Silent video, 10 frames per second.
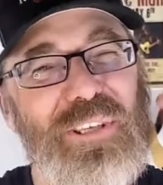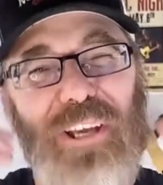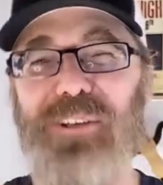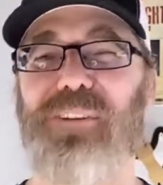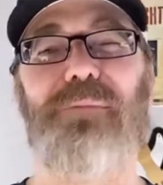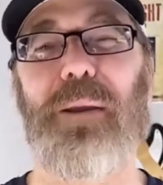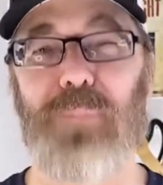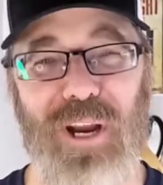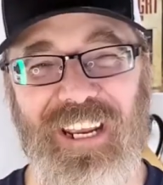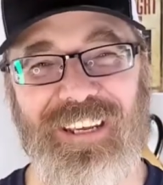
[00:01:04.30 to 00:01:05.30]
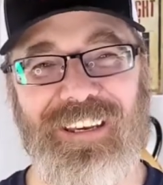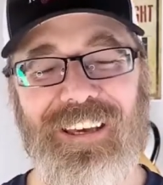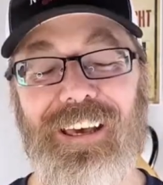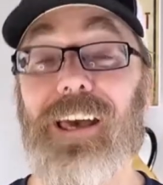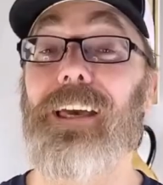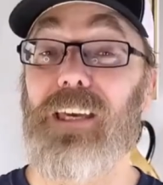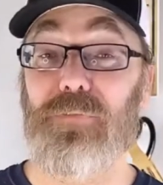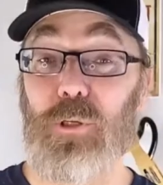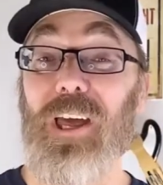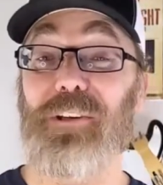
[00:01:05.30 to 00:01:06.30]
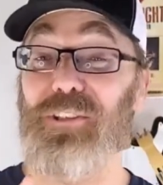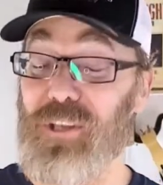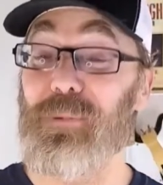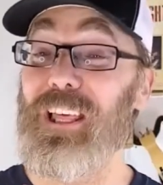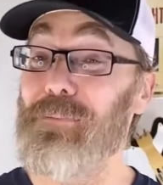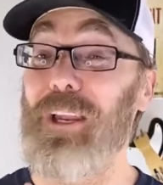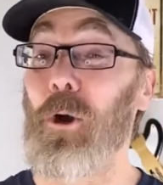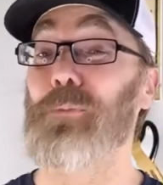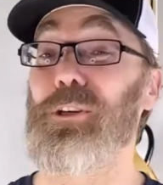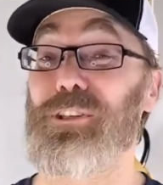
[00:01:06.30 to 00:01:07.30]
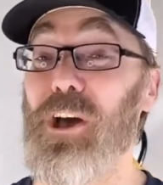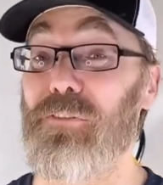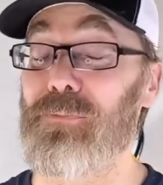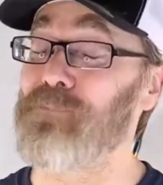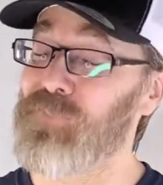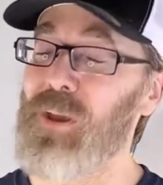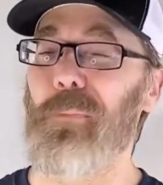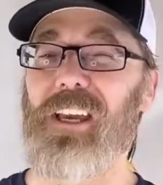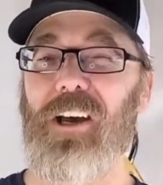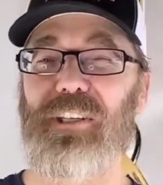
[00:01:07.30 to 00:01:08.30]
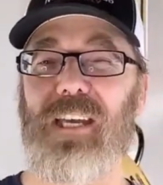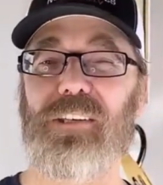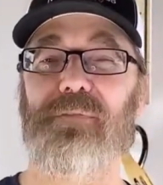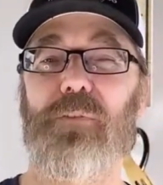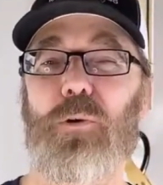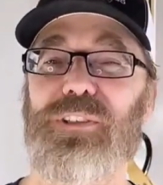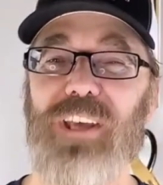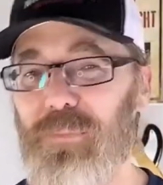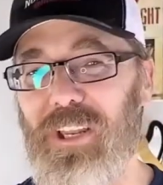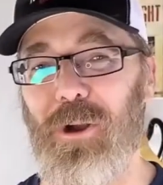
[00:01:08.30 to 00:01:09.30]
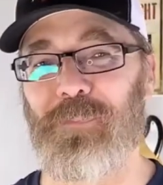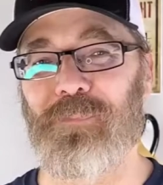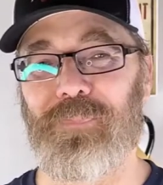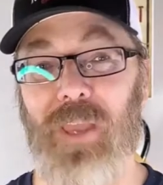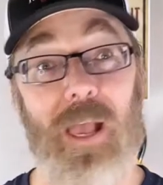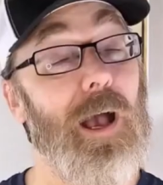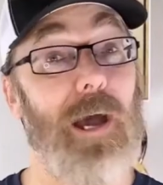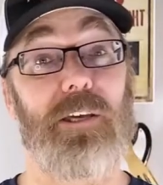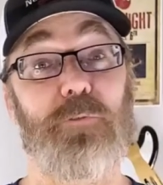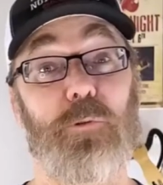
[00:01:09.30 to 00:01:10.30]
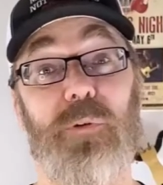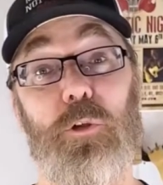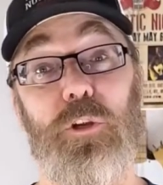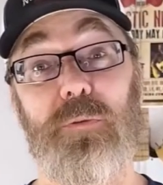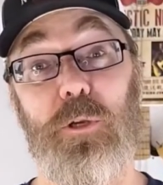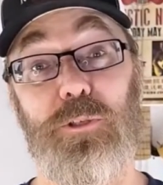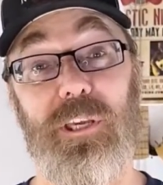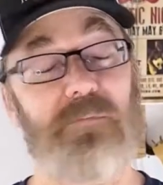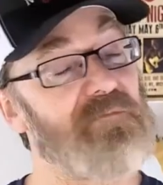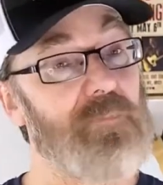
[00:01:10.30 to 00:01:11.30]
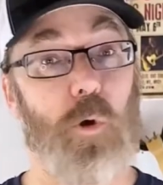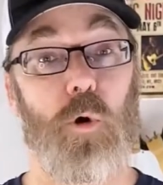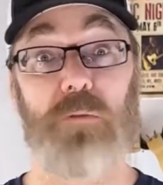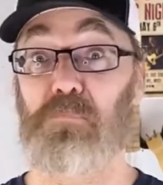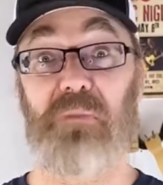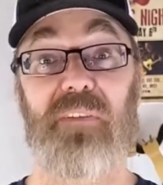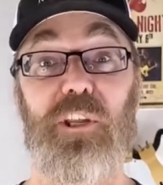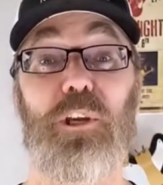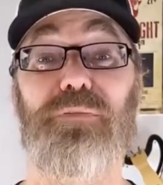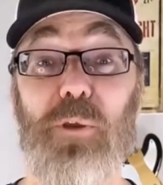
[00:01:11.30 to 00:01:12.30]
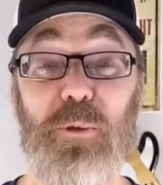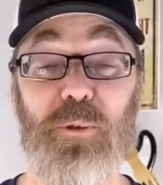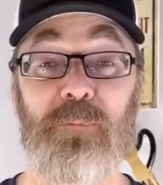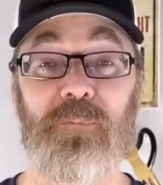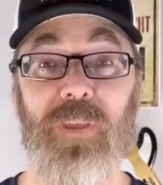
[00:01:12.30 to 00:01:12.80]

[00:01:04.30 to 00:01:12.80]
section of my brain. If you'd like to stimulate my lobes yourself, my contact info is down below. I'd love to review your music, or even interview you.